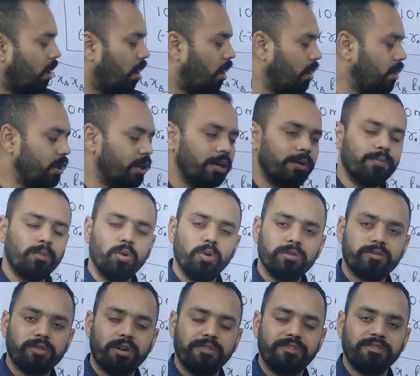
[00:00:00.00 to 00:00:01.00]
100
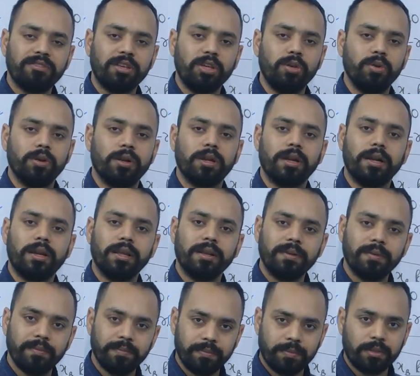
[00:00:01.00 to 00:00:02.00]
moles of C you are
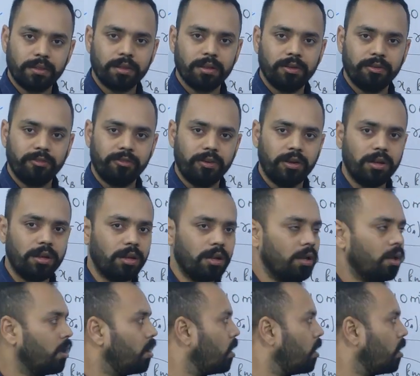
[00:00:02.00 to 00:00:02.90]
getting, fine.